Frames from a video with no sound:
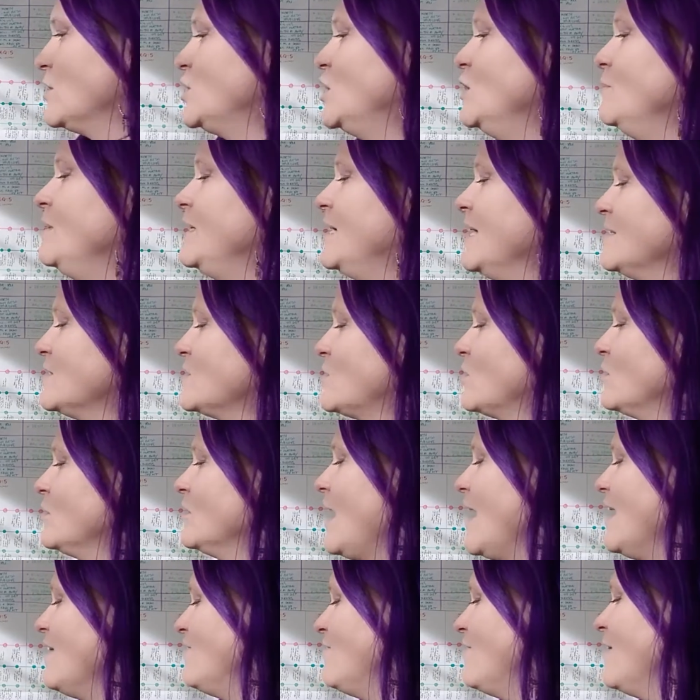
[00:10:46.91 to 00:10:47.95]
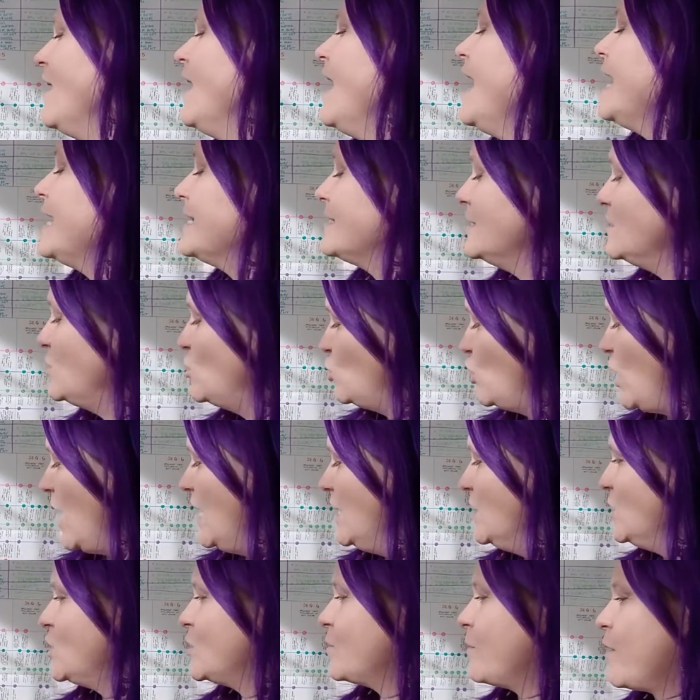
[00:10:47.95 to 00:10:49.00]
She begins her life as a
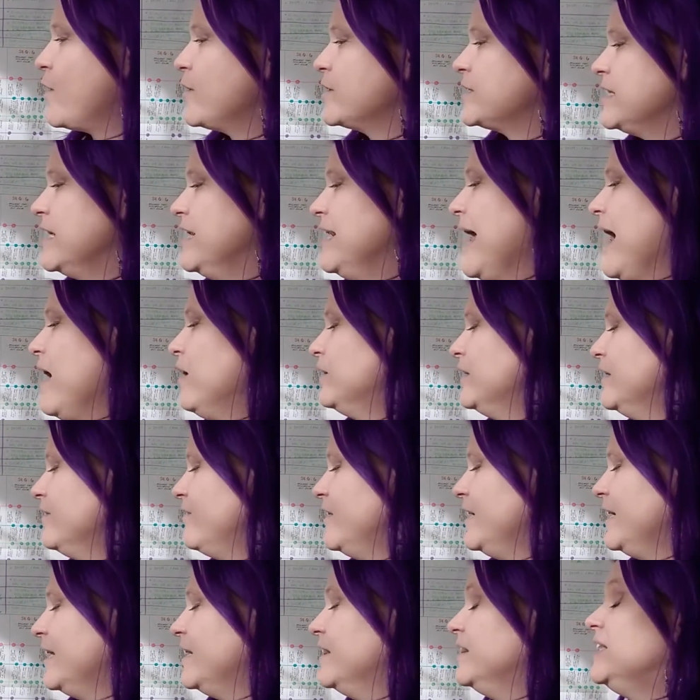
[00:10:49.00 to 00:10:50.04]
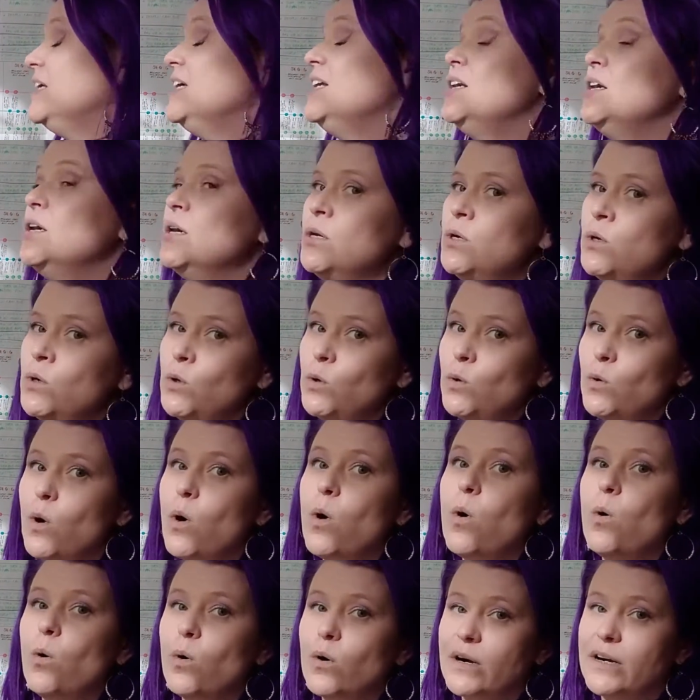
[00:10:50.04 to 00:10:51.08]
changed person, now living in the new
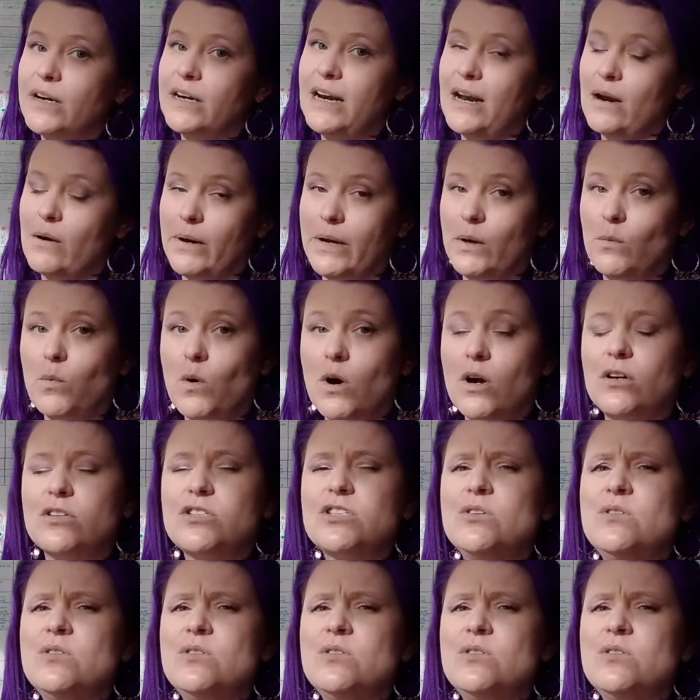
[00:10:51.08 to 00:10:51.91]
ordinary world.